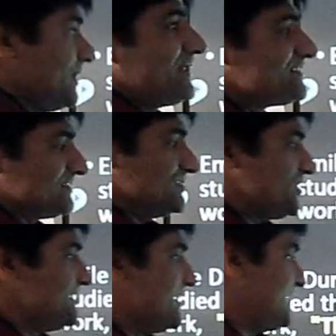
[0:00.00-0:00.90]
Jane
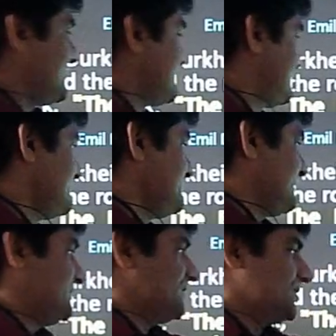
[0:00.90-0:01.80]
Harrison, in
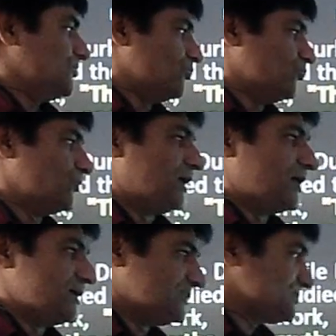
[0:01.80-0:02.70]
this
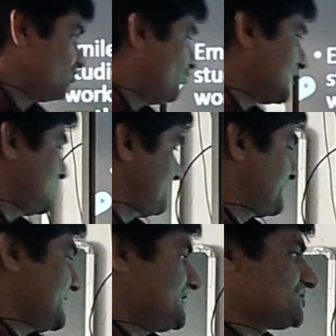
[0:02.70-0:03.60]
work,
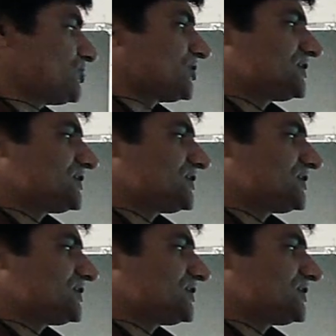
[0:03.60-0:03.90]
talked about